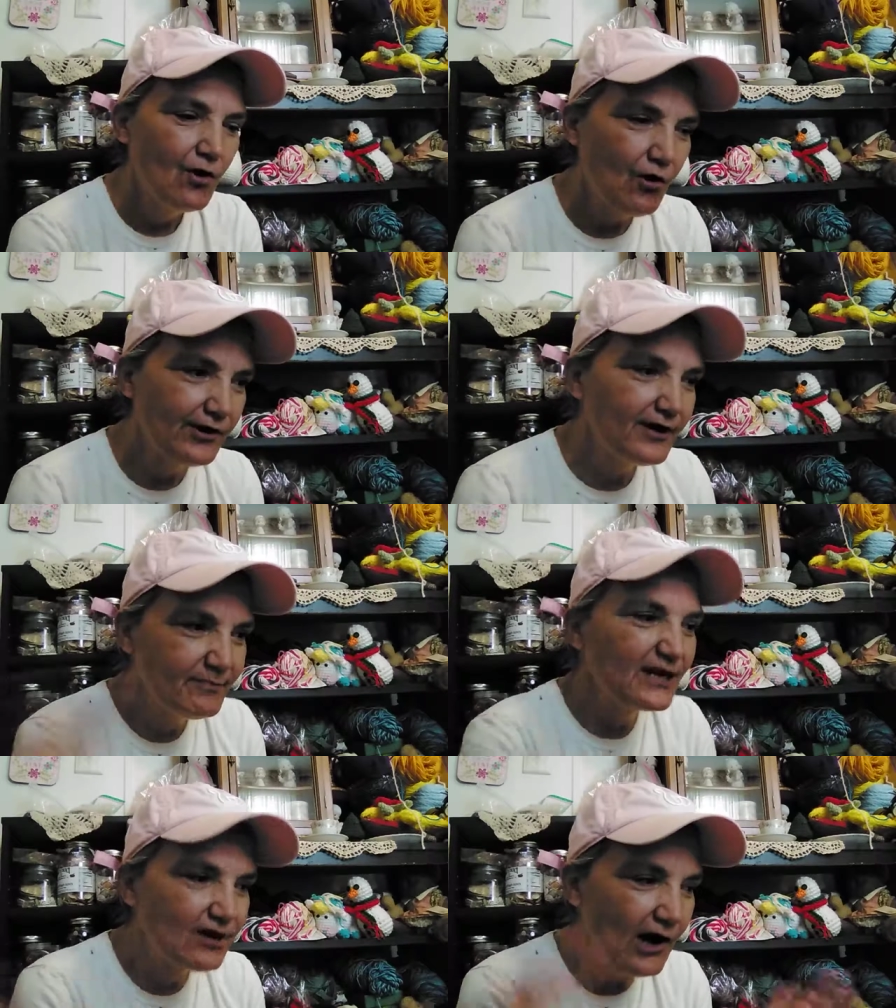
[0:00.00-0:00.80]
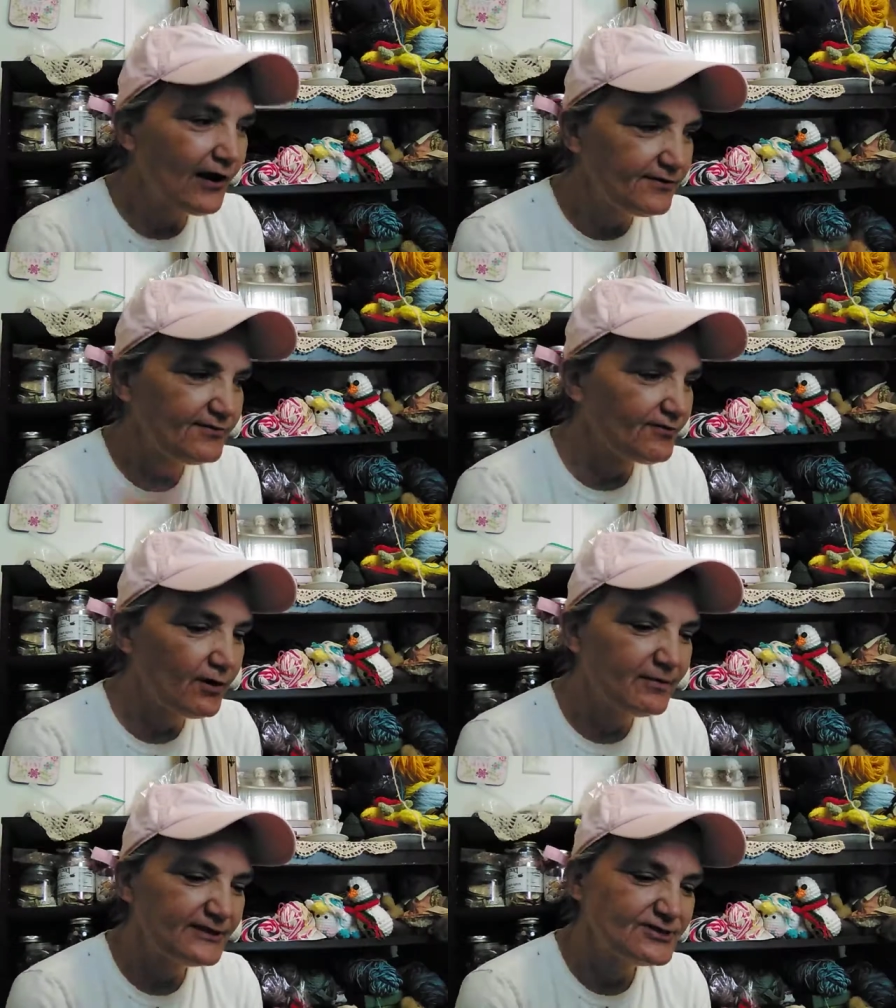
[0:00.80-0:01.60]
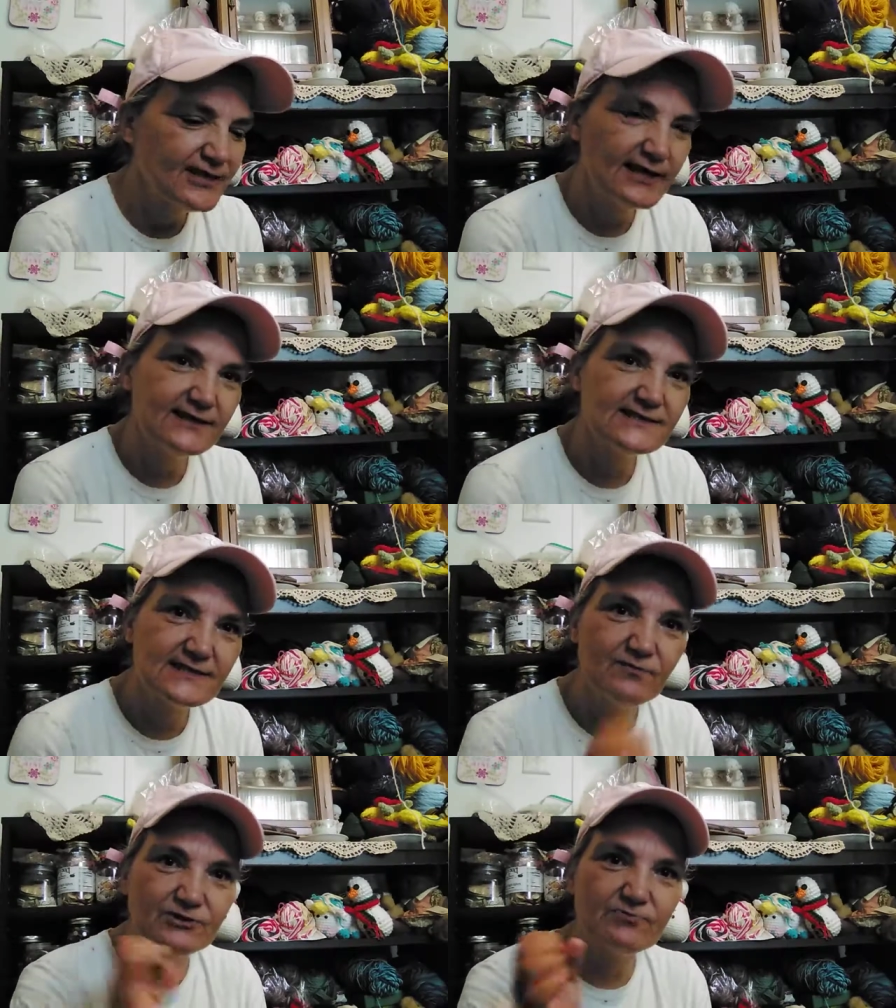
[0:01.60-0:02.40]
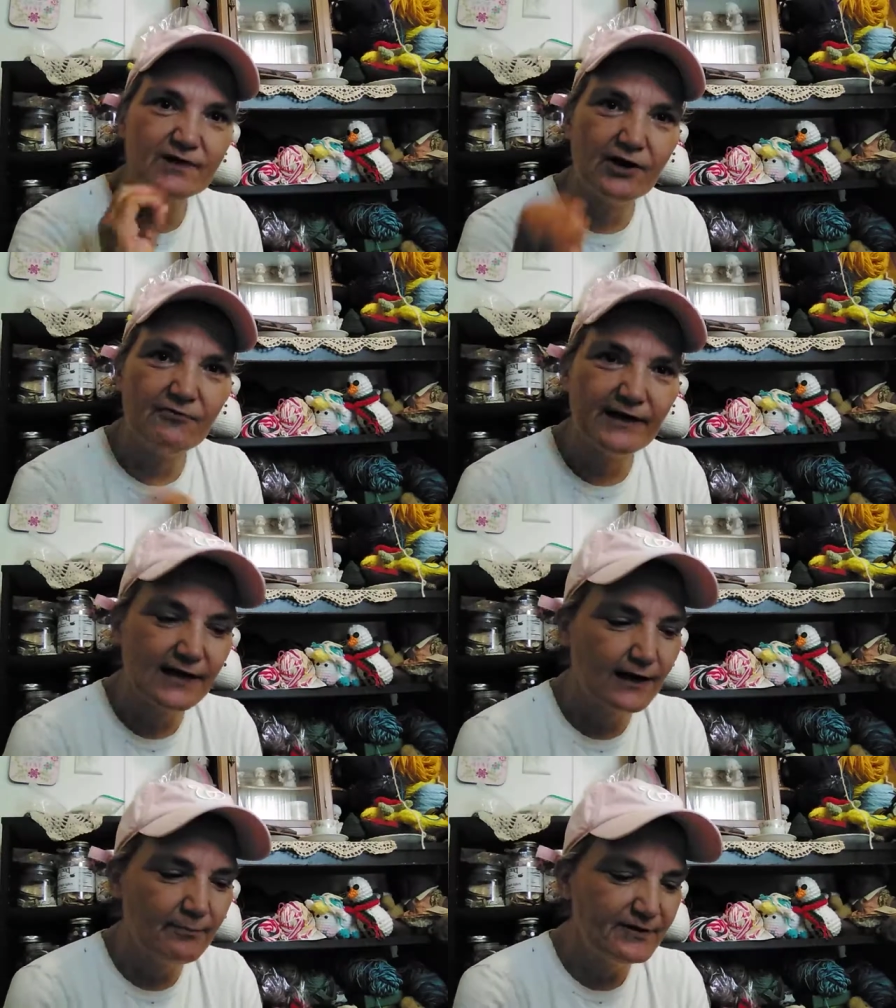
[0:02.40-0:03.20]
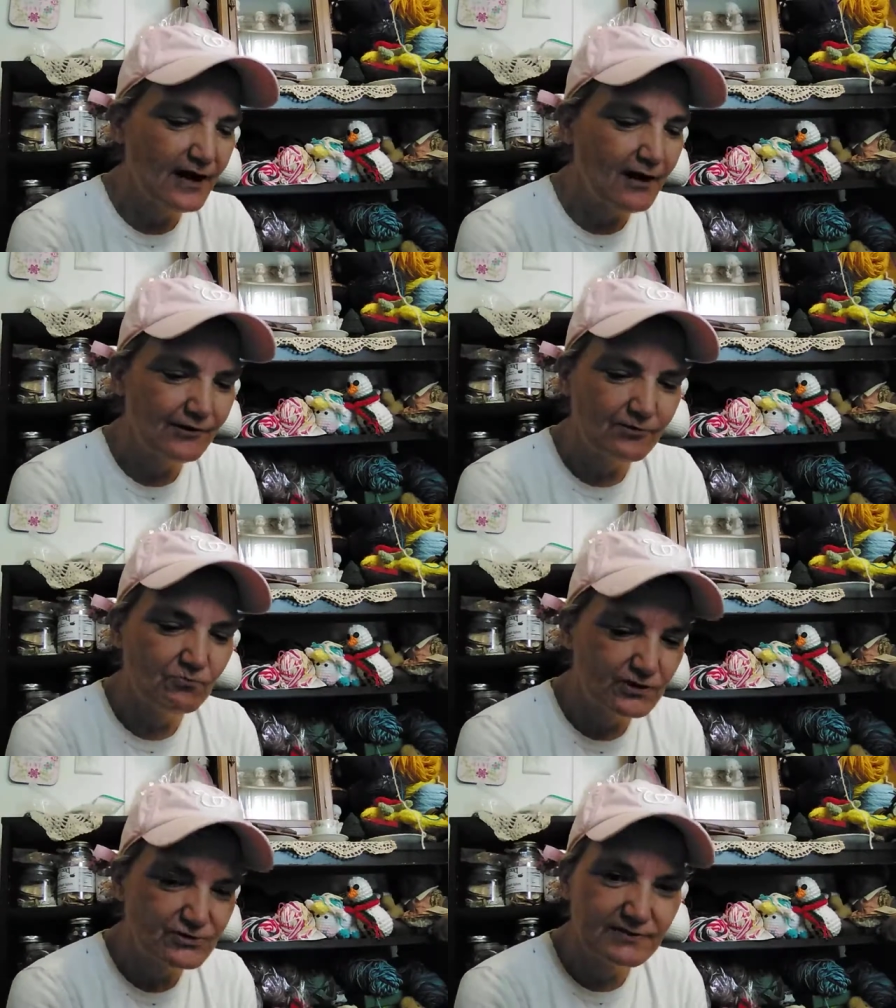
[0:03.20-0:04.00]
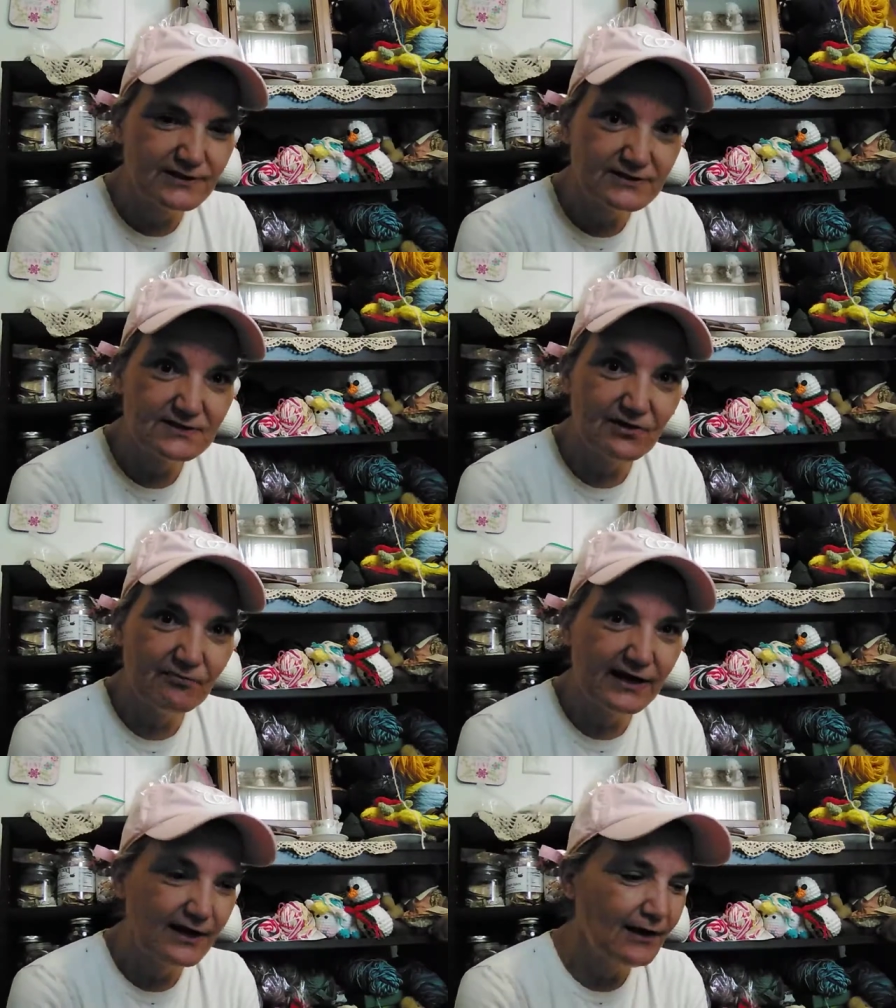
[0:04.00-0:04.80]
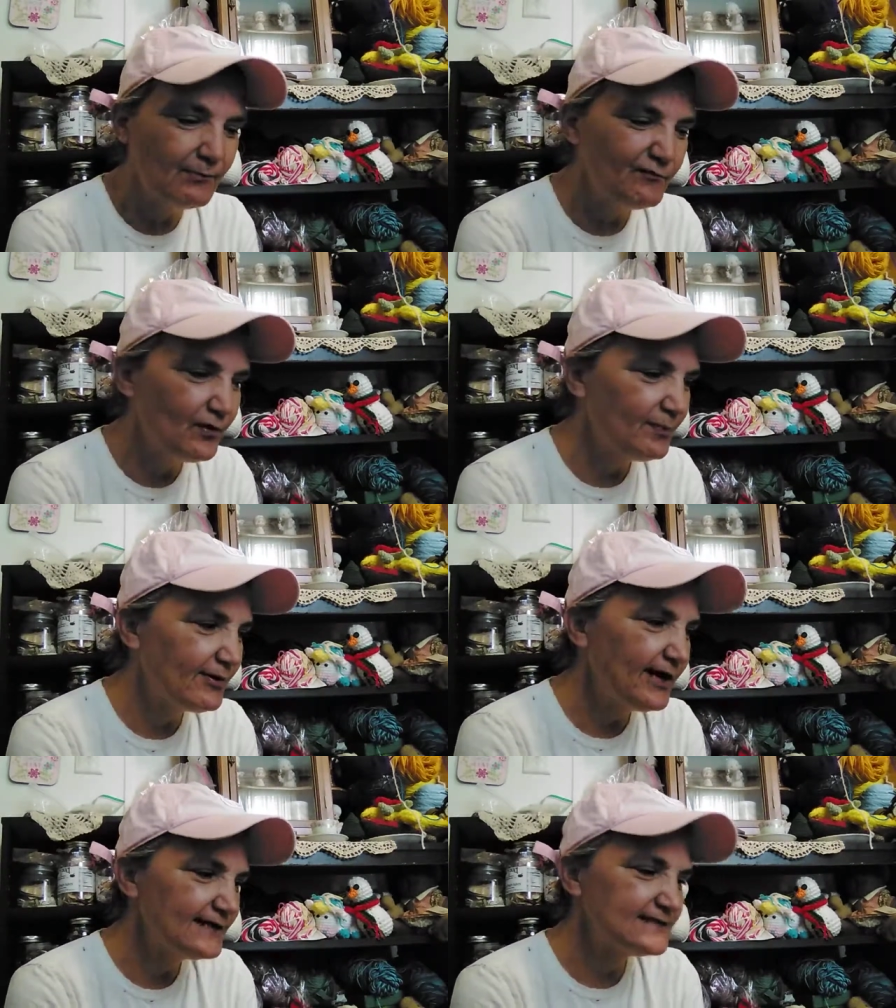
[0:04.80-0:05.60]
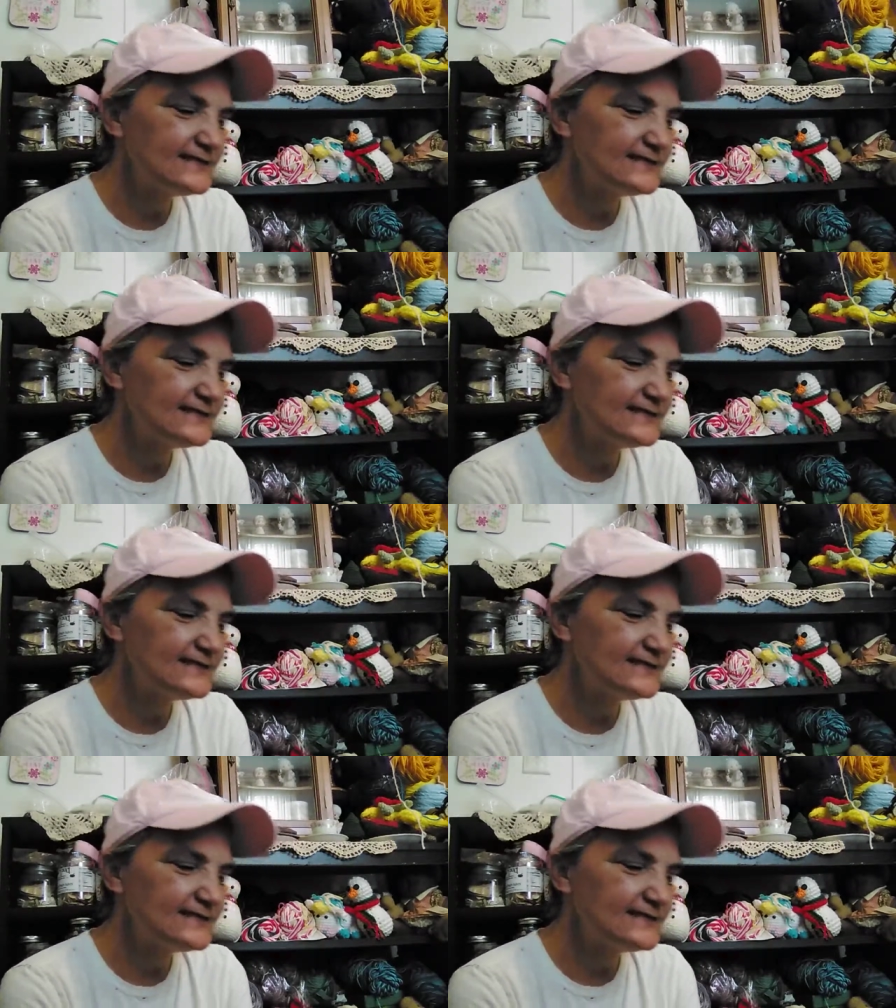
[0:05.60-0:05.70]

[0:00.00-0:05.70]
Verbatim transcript: or get a big card and throw a bunch in and see which one are ringing up a dollar and which ones are ringing up full price.